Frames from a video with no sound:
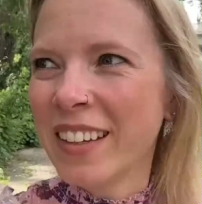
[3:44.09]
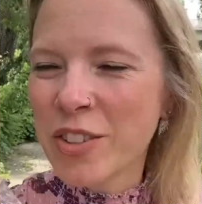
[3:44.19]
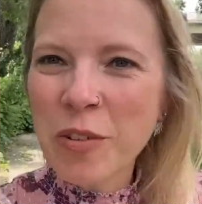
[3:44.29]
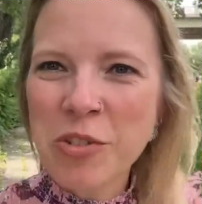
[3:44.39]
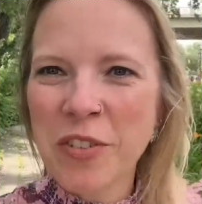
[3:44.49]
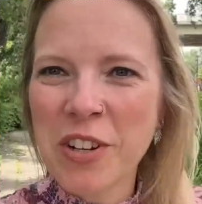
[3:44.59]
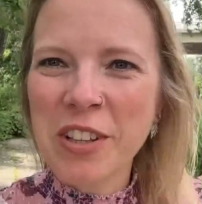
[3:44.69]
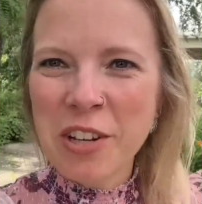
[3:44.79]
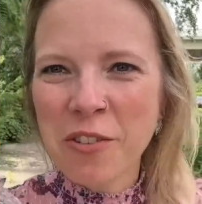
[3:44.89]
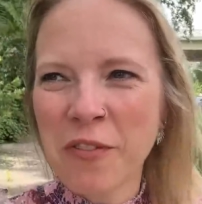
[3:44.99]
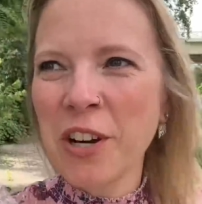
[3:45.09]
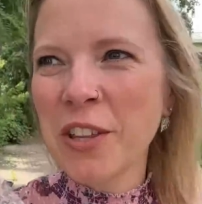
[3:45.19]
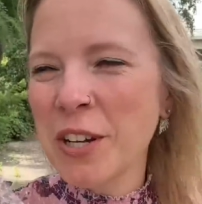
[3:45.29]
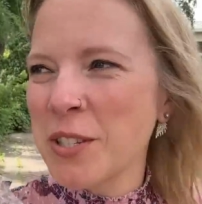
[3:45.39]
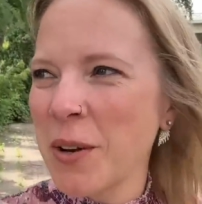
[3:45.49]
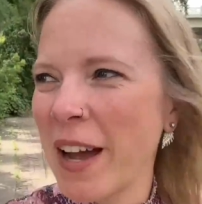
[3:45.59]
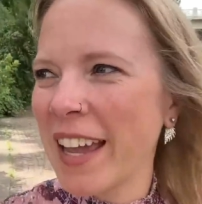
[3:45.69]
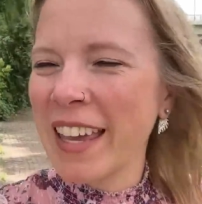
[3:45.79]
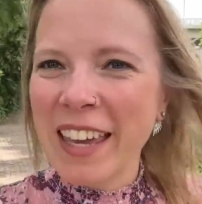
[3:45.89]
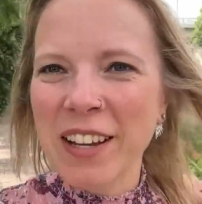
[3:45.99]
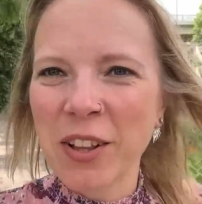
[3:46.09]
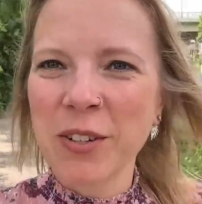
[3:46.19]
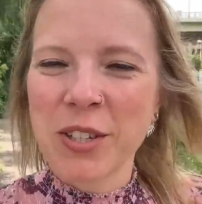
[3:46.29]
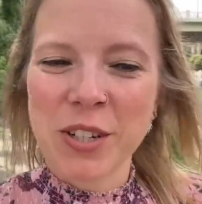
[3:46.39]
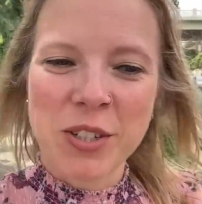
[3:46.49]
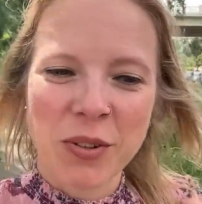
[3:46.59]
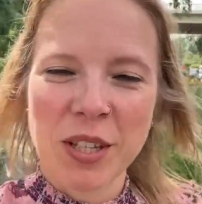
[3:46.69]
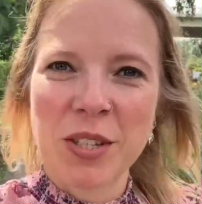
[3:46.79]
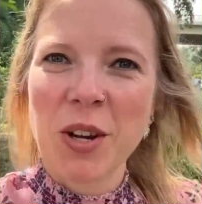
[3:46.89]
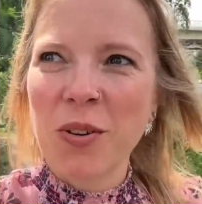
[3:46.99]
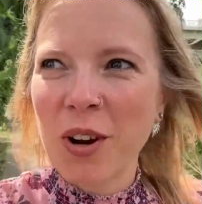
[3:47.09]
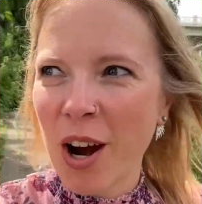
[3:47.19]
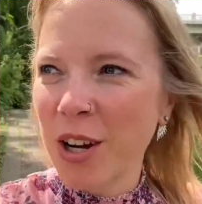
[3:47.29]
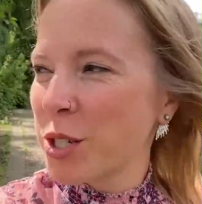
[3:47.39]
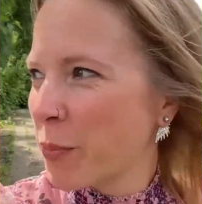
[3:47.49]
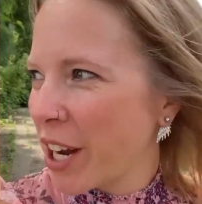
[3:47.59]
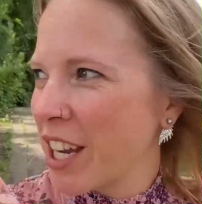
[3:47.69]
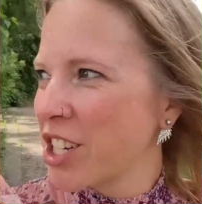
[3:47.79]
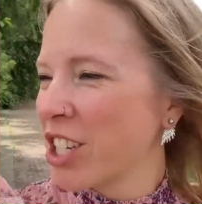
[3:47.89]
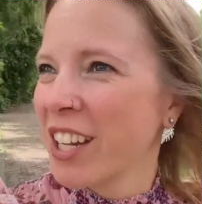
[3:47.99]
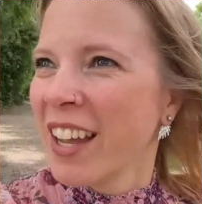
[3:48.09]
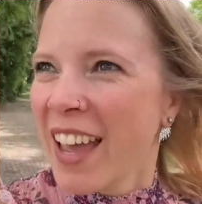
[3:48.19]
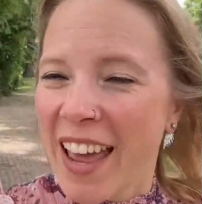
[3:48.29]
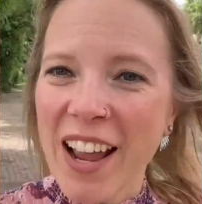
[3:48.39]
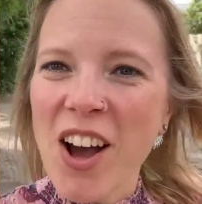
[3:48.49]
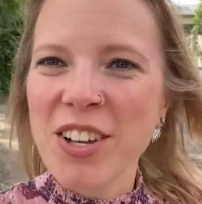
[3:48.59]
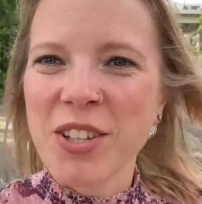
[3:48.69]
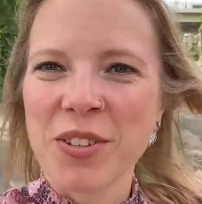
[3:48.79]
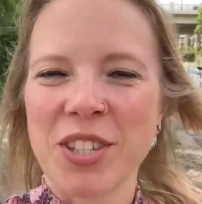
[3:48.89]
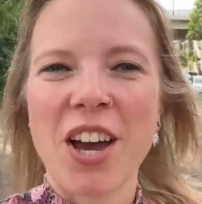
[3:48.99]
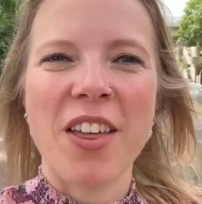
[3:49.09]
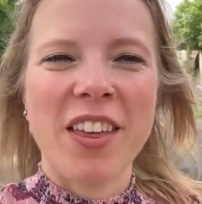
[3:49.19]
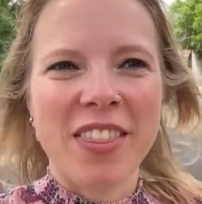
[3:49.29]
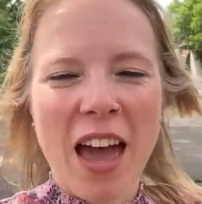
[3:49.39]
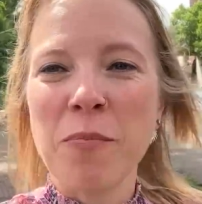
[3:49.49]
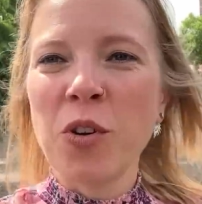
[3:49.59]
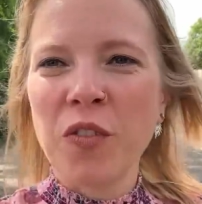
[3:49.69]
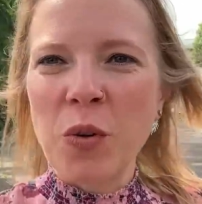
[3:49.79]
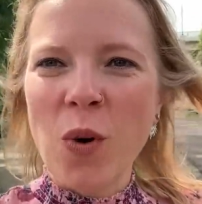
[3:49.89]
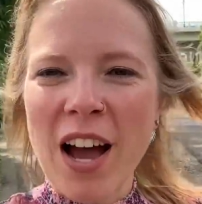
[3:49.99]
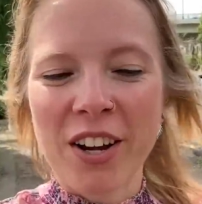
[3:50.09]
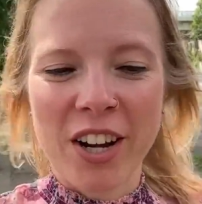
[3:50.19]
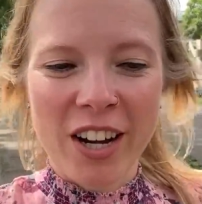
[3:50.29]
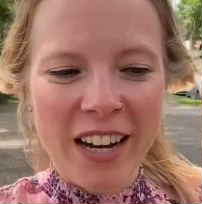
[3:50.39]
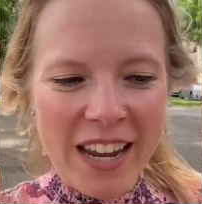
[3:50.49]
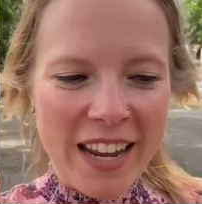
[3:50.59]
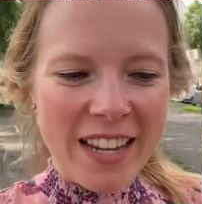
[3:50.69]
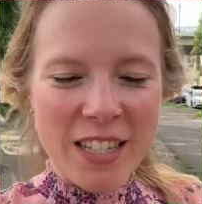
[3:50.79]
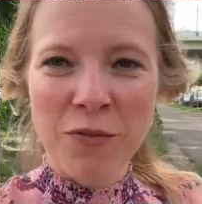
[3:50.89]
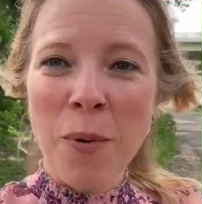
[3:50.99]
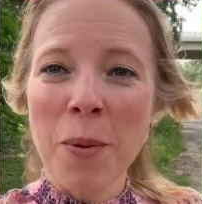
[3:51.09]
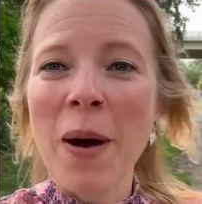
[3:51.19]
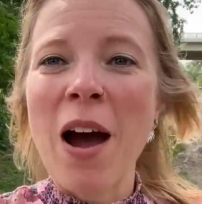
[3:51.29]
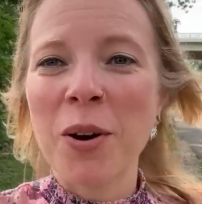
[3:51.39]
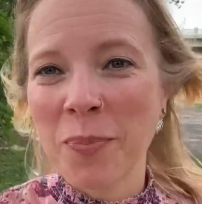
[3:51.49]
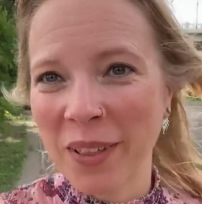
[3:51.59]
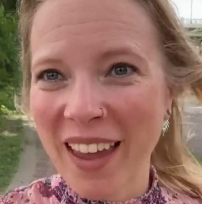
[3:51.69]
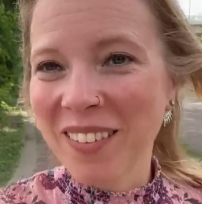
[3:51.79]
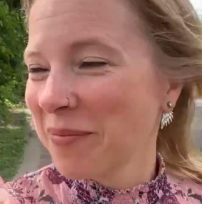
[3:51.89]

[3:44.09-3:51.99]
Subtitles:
So I've driven a little further so I can get closer to the Stone Arch Bridge. And I also saw that moving water is from the power plant.